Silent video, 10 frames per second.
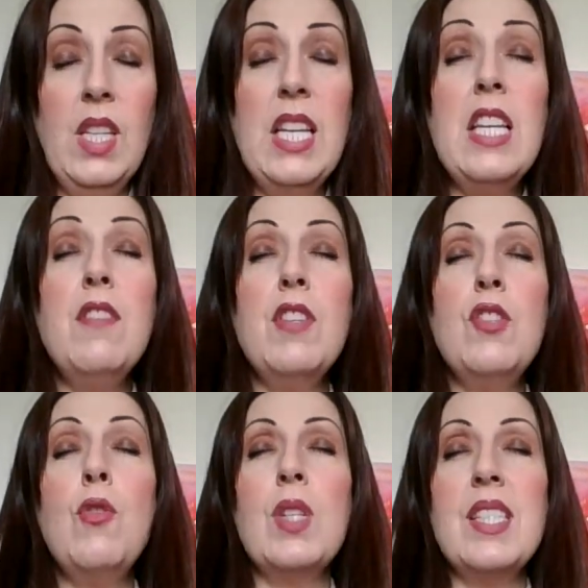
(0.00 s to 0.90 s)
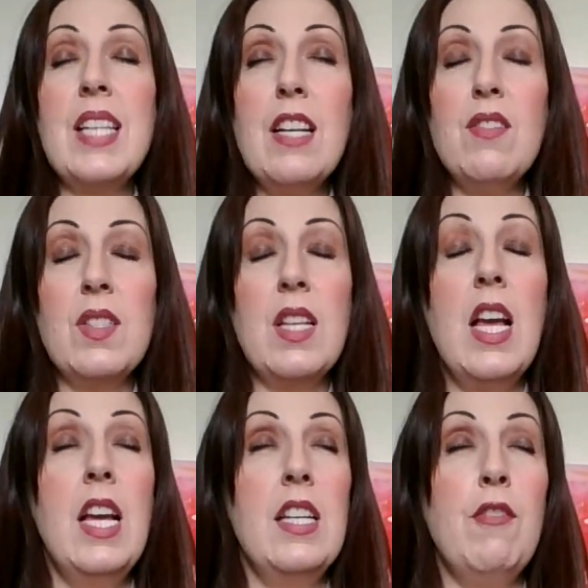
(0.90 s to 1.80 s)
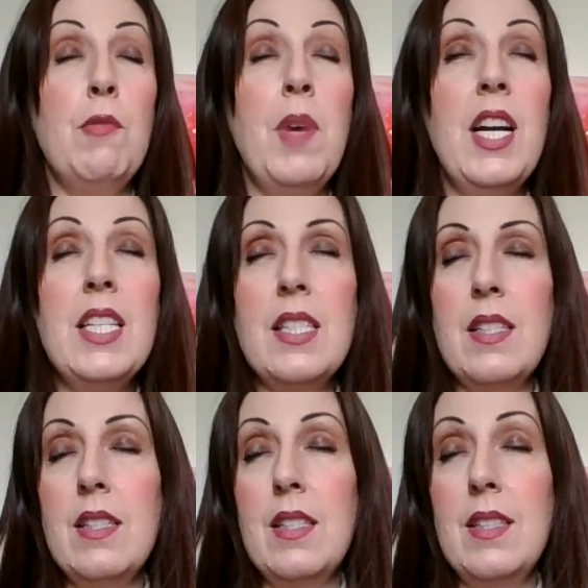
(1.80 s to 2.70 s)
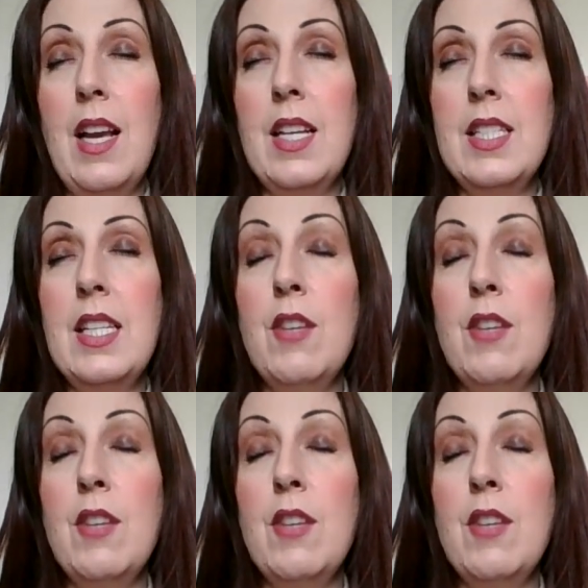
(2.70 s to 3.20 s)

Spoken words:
even yourselves, never mind as a society,